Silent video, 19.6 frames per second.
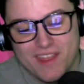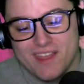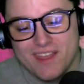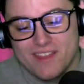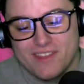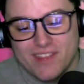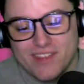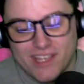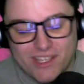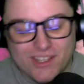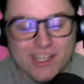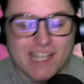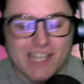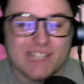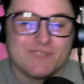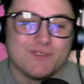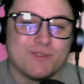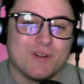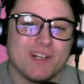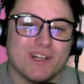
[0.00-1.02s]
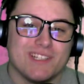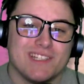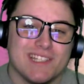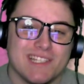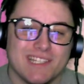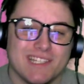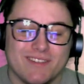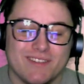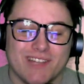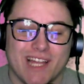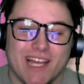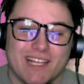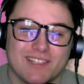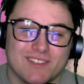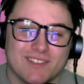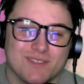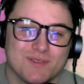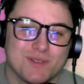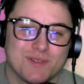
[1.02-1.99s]
Thank you guys for watching. Leave a
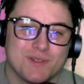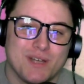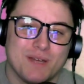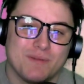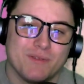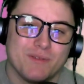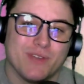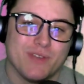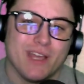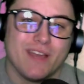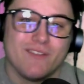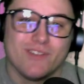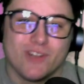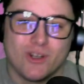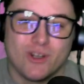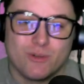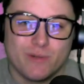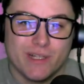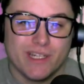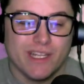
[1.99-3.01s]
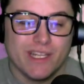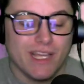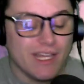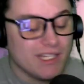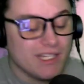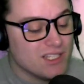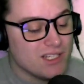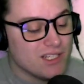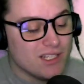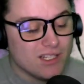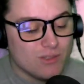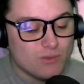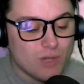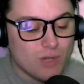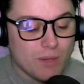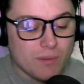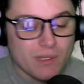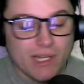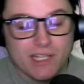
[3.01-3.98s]
like and subscribe if you haven't already. And
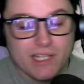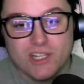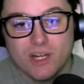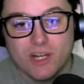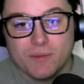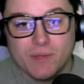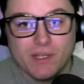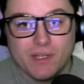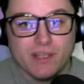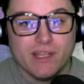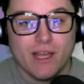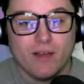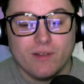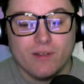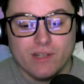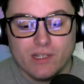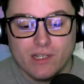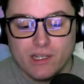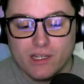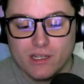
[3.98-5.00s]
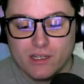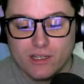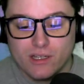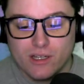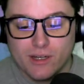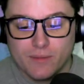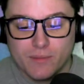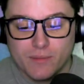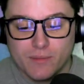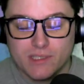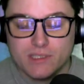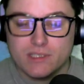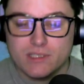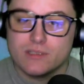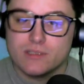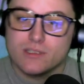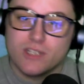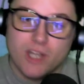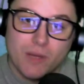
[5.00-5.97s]
drop a nice comment down in the comment
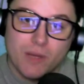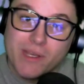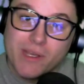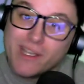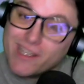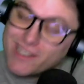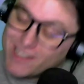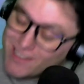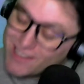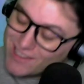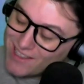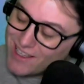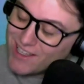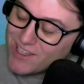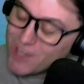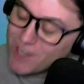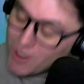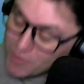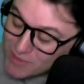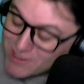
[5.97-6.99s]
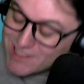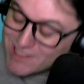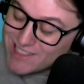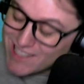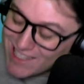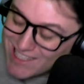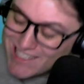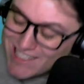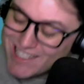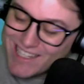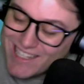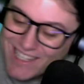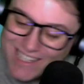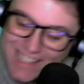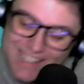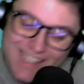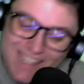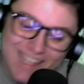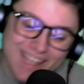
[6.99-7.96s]

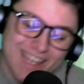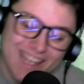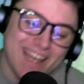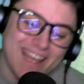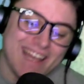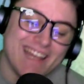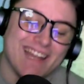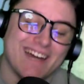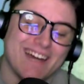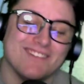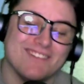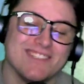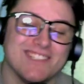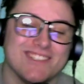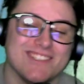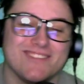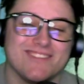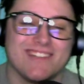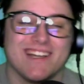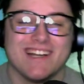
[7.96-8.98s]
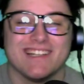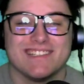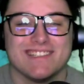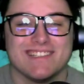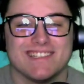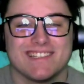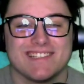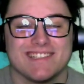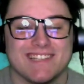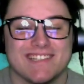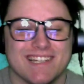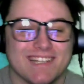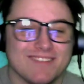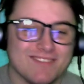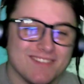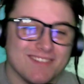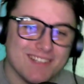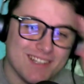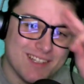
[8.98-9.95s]
section. And I will see you guys next
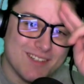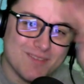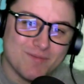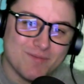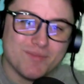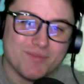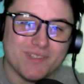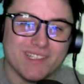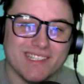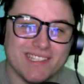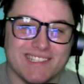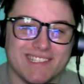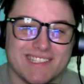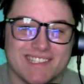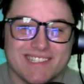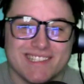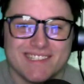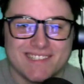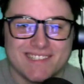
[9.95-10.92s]
time. Peace.